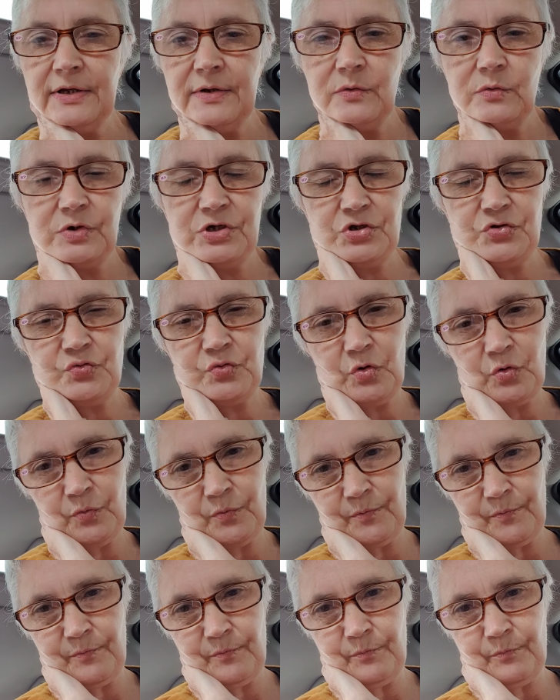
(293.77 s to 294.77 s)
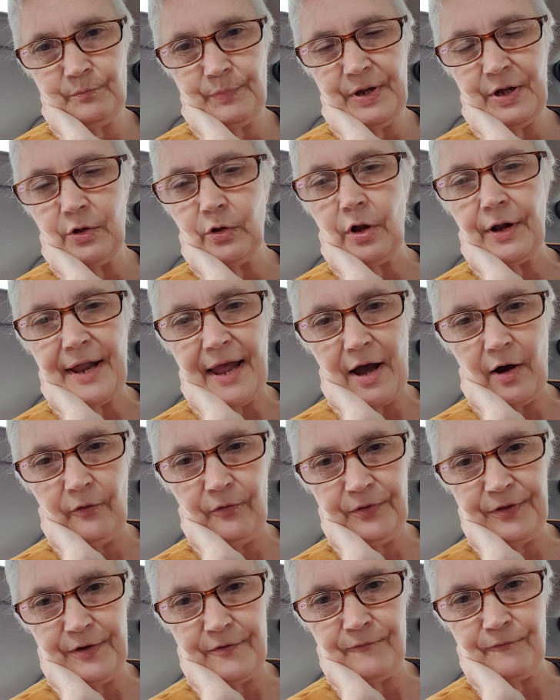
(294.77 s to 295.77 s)
which will be a lot
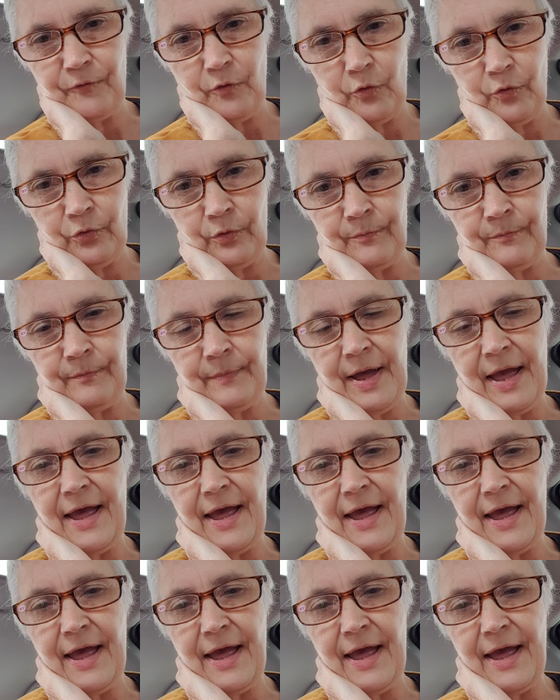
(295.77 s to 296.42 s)
healthier for them,